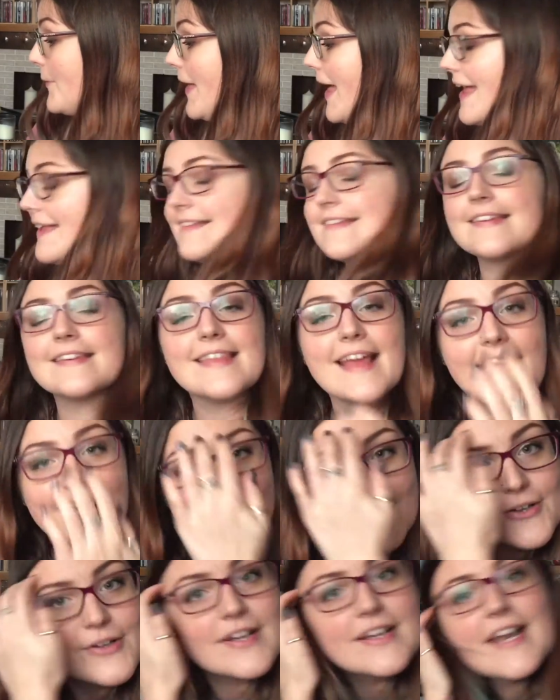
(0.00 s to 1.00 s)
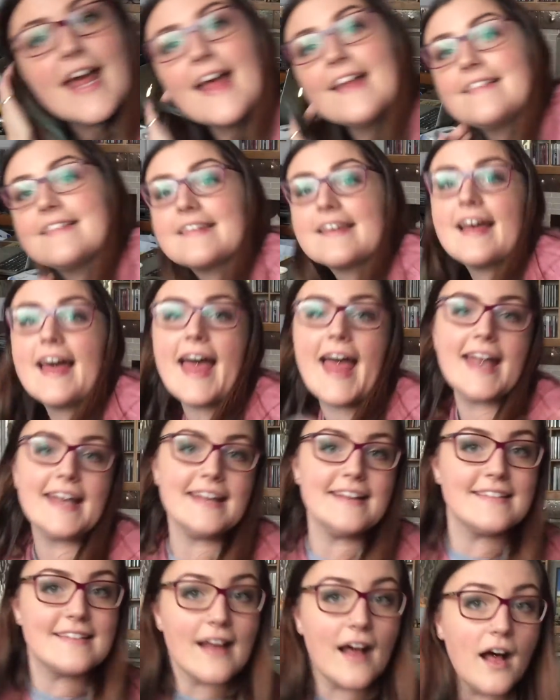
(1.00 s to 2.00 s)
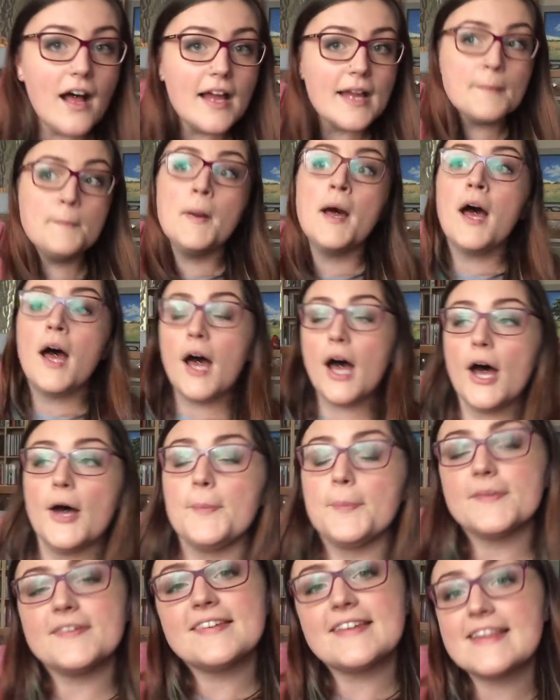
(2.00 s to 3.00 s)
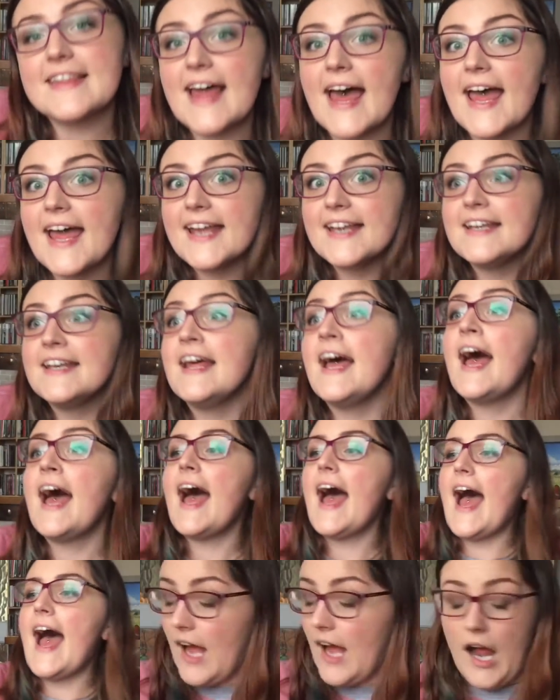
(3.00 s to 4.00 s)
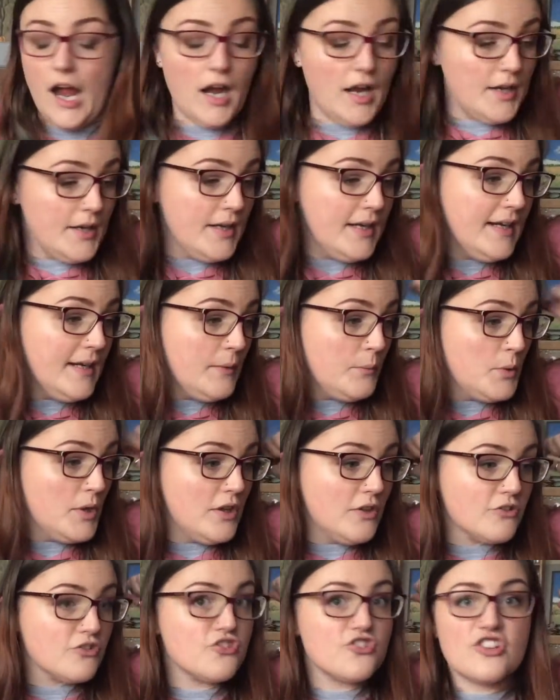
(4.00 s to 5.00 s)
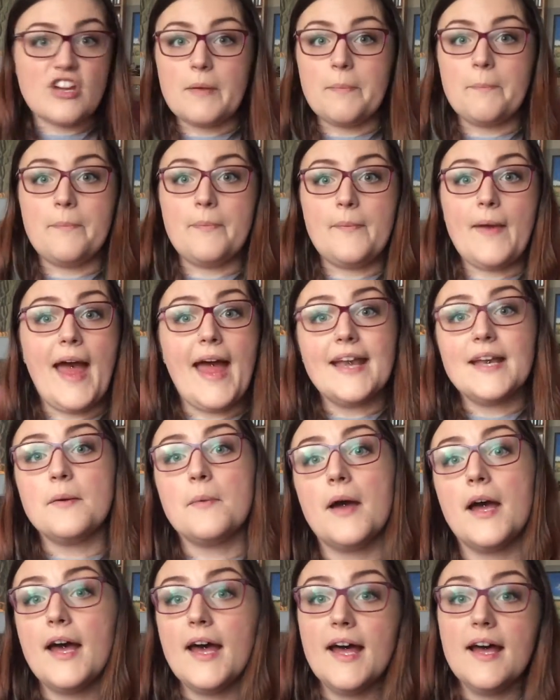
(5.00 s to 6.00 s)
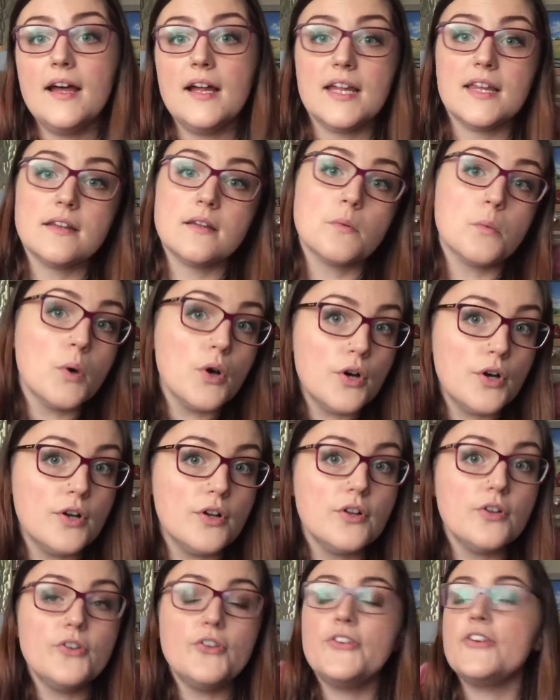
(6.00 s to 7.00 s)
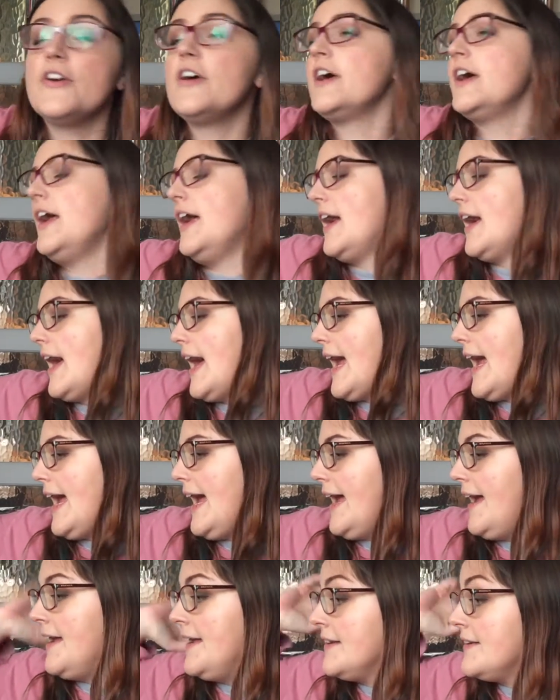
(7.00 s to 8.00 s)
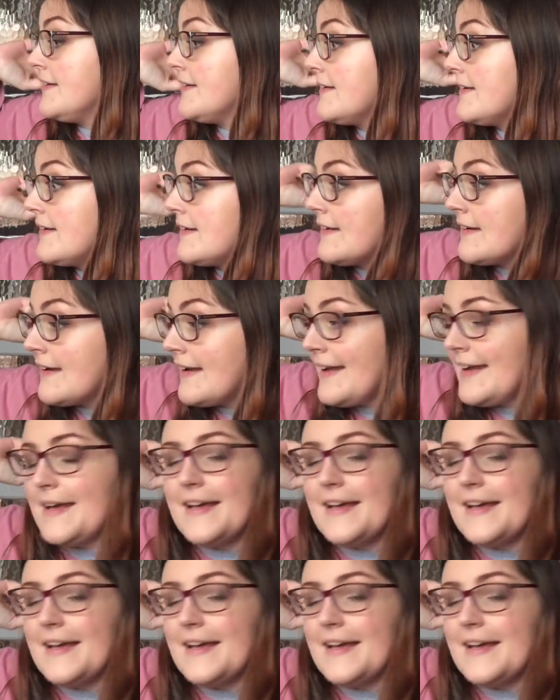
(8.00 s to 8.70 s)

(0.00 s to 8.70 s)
will end then. You can enter any time up to then. I will ship anywhere in the world, and